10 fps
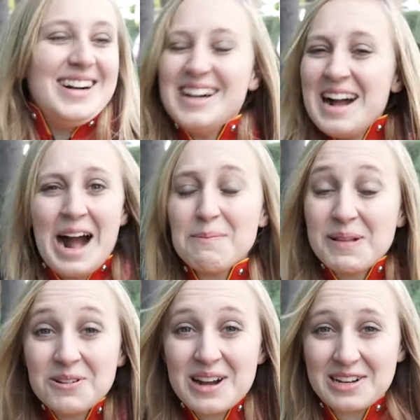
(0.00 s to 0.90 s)
Happy
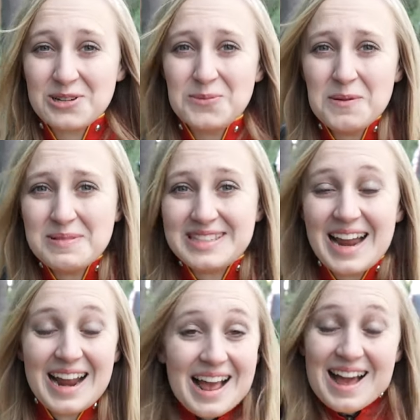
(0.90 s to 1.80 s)
International Women's
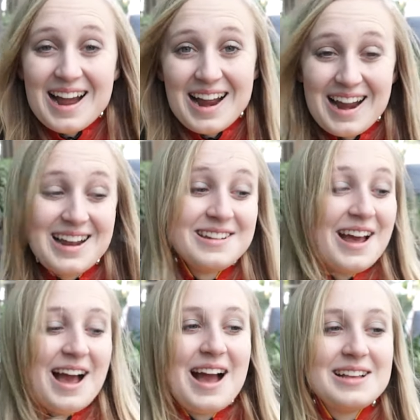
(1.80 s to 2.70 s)
Day. And
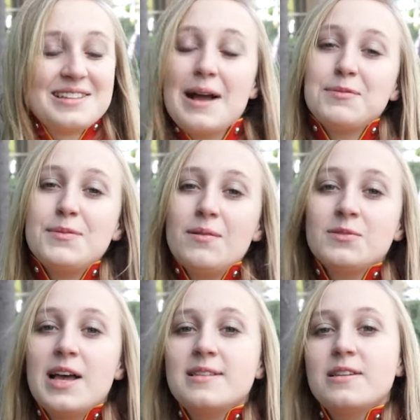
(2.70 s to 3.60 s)
as Captain Marvel
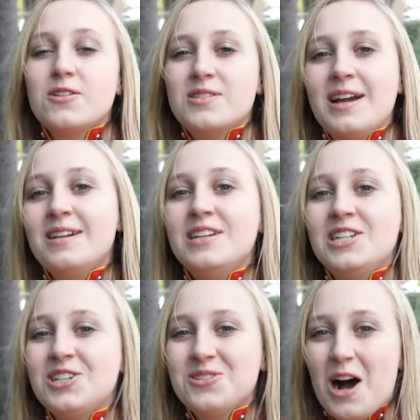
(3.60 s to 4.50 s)
says in her second
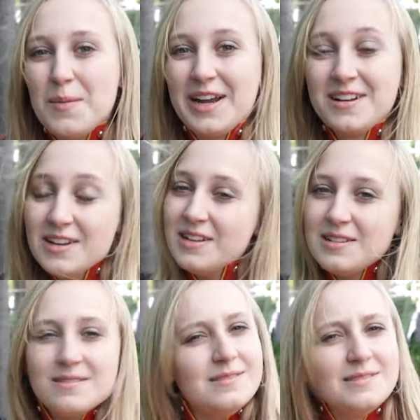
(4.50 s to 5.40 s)
edition comic,
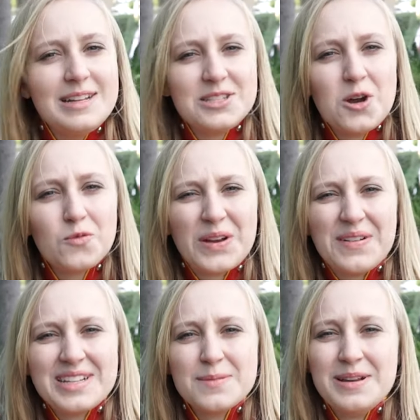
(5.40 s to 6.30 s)
let's go
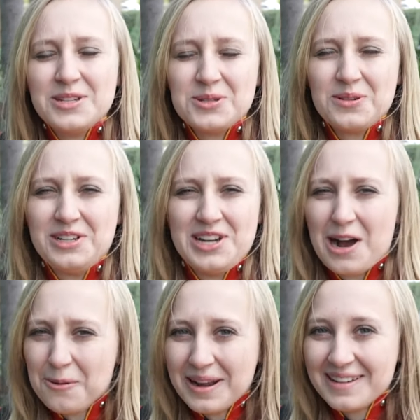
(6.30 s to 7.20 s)
rewrite some history, shall we?